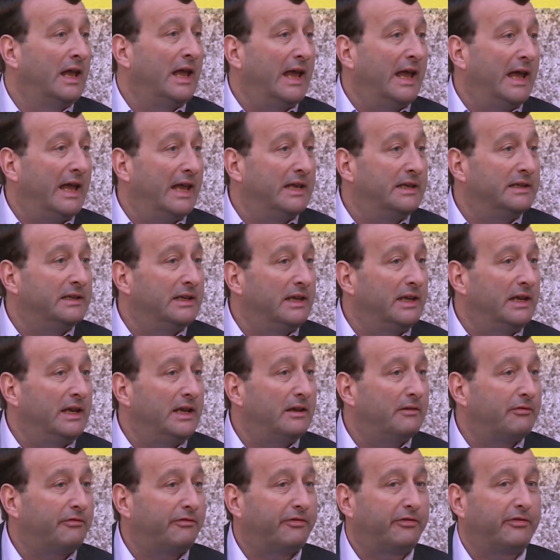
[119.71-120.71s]
And
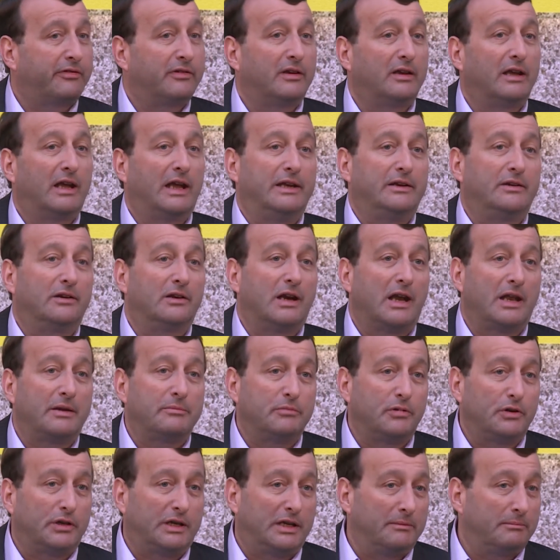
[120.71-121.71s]
if an online
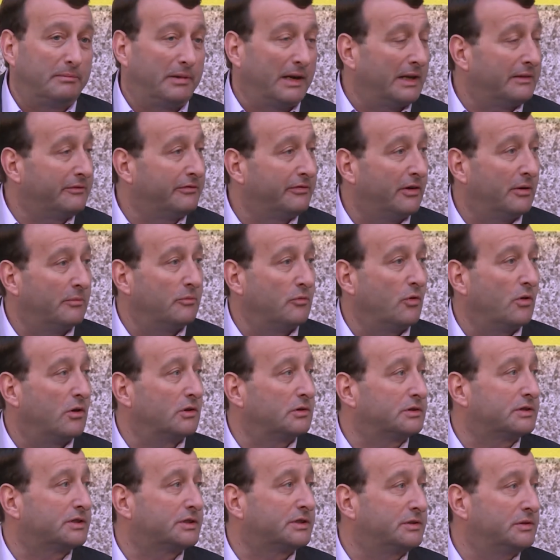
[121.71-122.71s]
booking platform
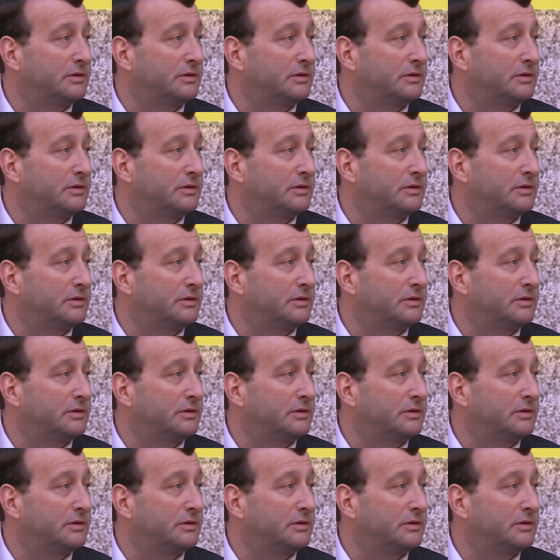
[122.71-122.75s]
wants